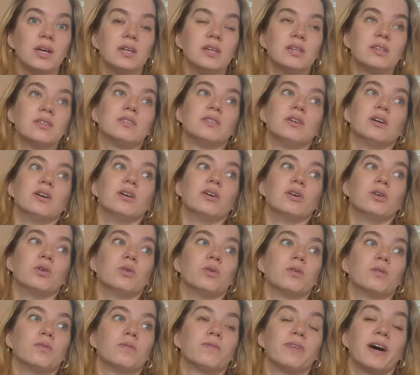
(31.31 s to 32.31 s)

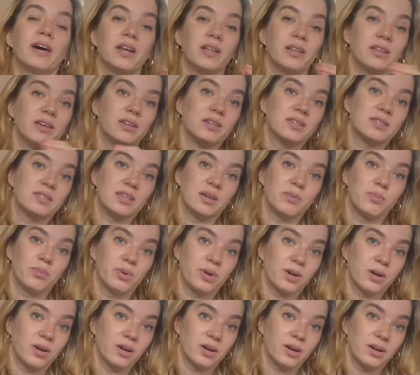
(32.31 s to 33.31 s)
So finally in
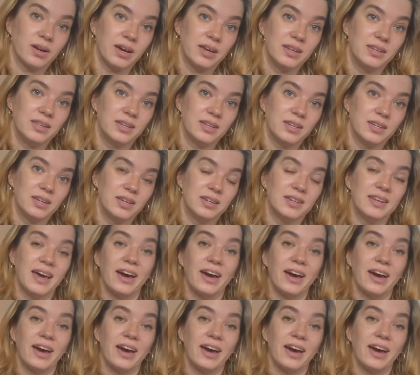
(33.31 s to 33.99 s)
December I did it.